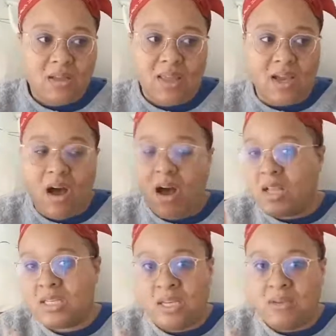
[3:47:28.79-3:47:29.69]
like
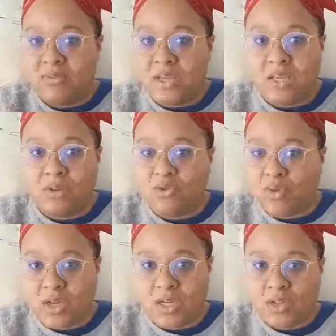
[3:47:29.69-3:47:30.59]
on TV
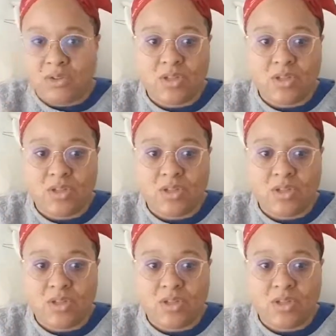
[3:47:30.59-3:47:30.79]
drug dealers.